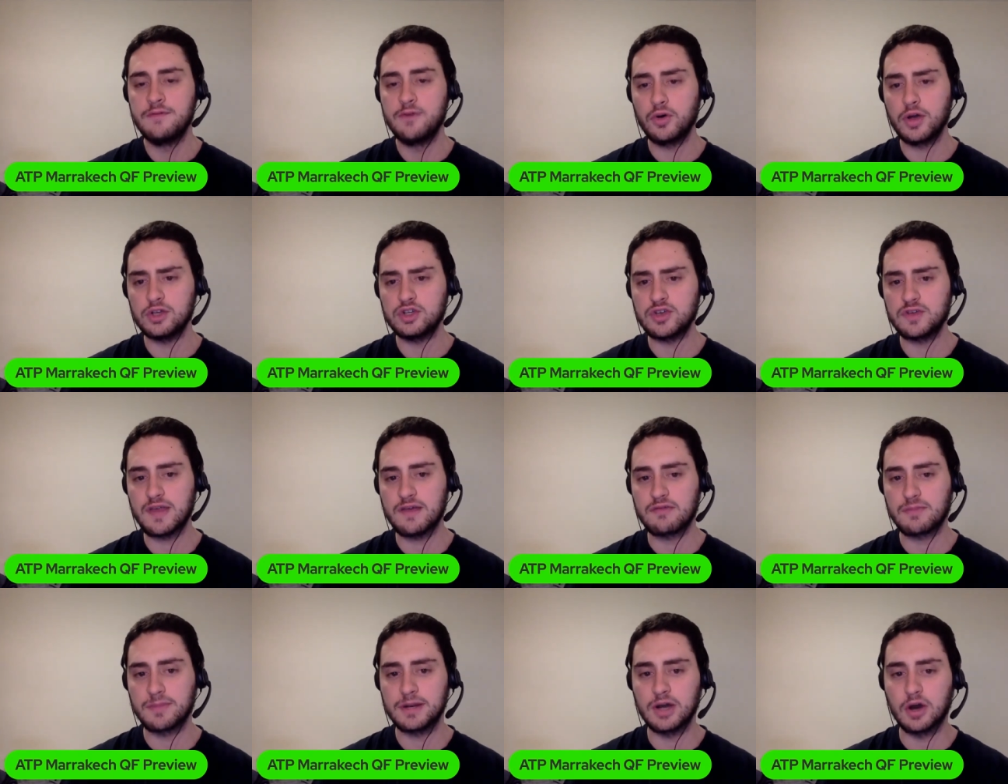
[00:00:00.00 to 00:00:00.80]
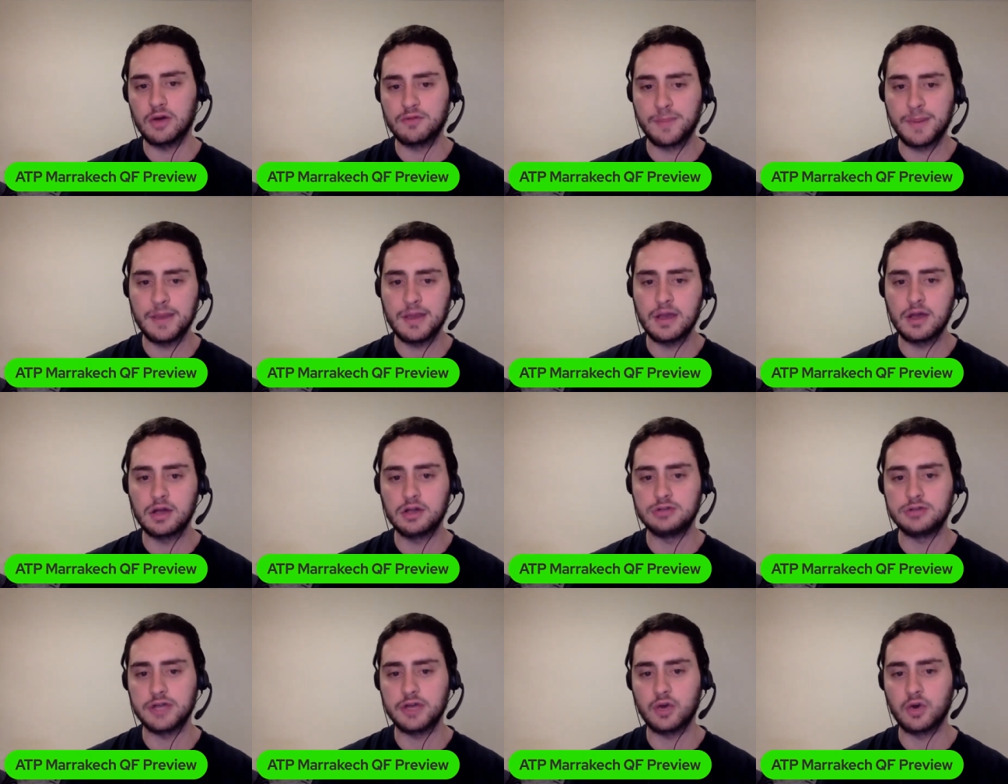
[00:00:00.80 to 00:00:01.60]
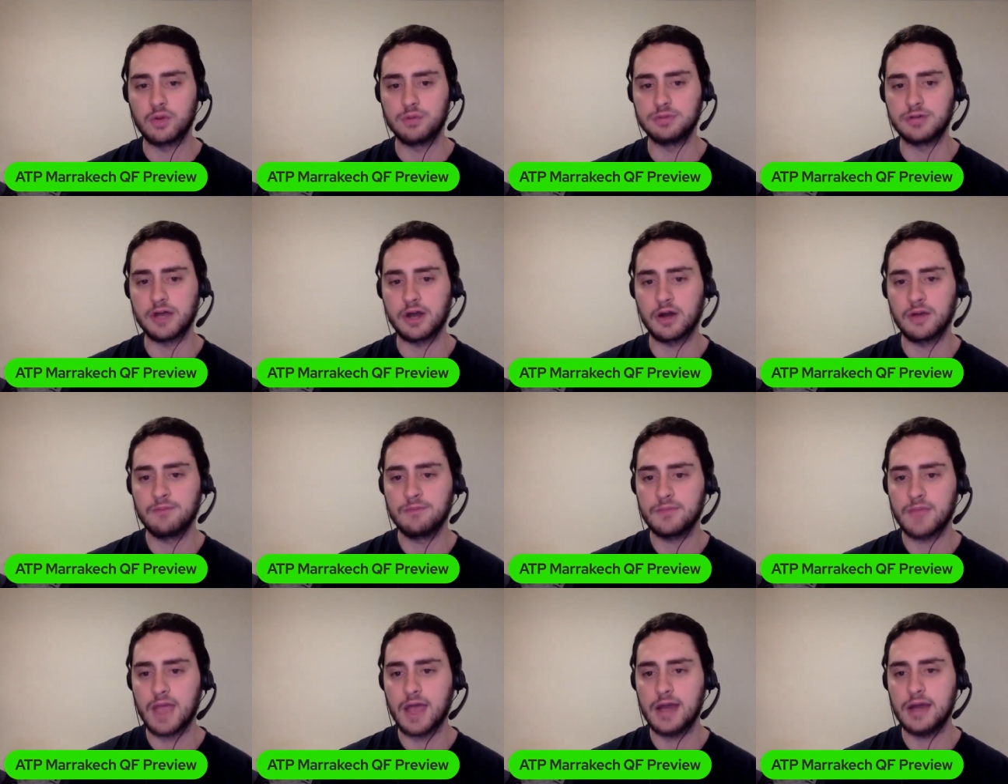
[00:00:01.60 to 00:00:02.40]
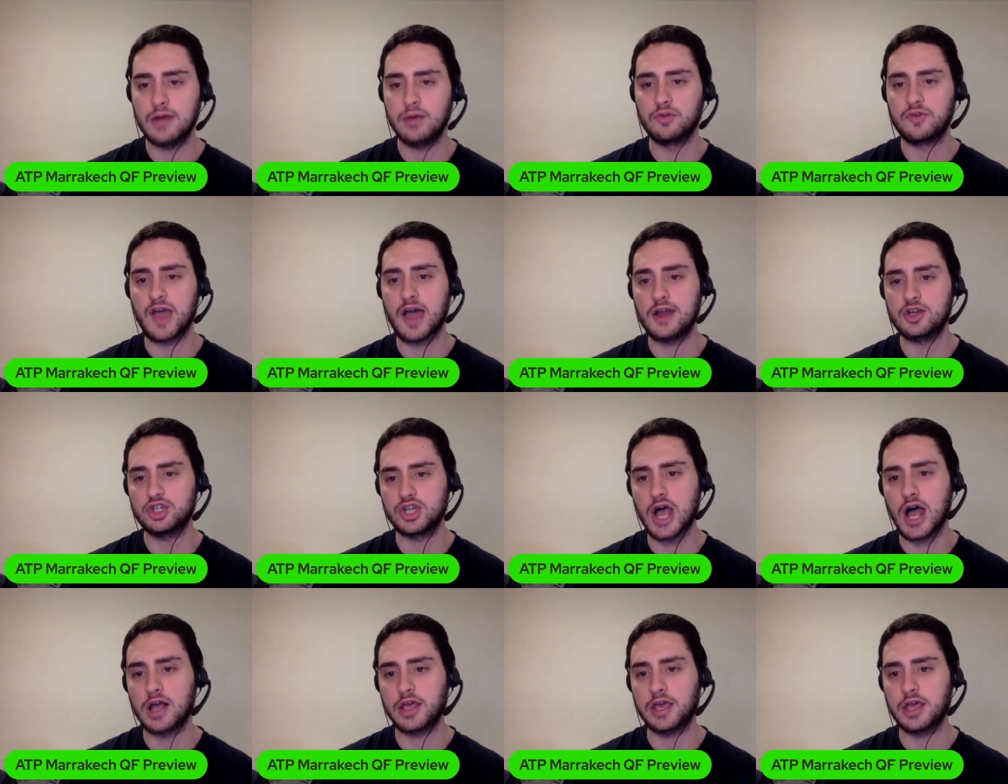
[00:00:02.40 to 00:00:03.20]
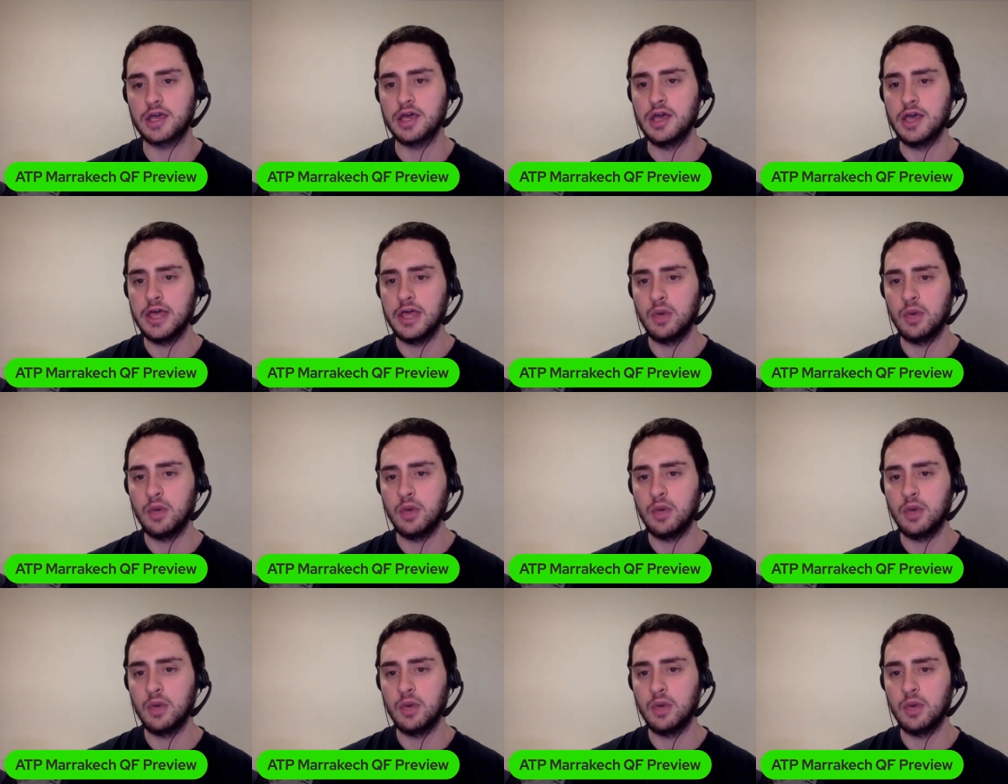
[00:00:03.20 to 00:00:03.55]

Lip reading: Vukic has never been known for being a good clay court player, and it was kind of shocking.